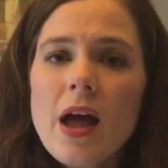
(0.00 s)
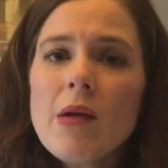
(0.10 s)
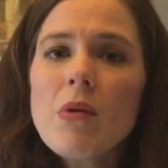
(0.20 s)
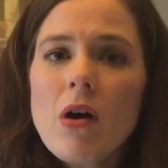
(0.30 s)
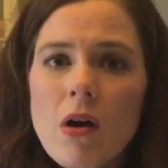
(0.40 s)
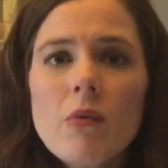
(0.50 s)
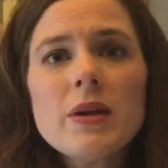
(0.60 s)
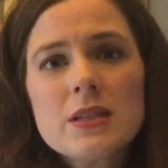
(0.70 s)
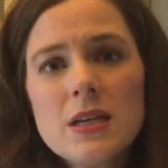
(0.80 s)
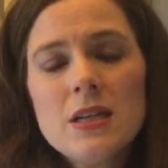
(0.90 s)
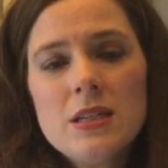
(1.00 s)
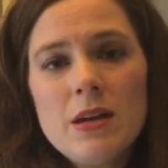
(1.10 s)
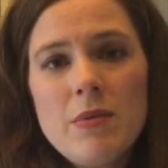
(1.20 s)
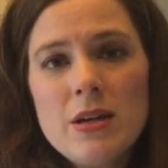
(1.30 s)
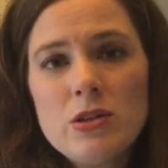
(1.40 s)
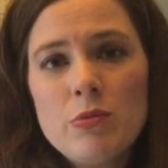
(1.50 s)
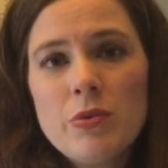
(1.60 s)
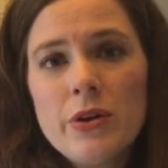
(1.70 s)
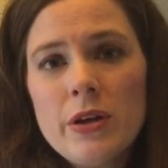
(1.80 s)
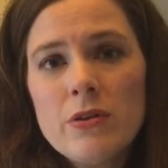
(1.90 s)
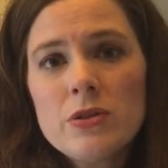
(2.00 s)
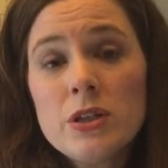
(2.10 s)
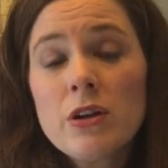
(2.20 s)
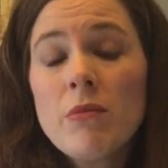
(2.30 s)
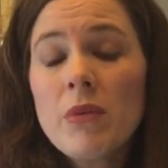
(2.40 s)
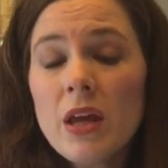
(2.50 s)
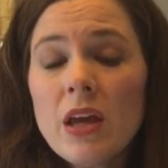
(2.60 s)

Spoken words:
I am always going to take my superhero serum,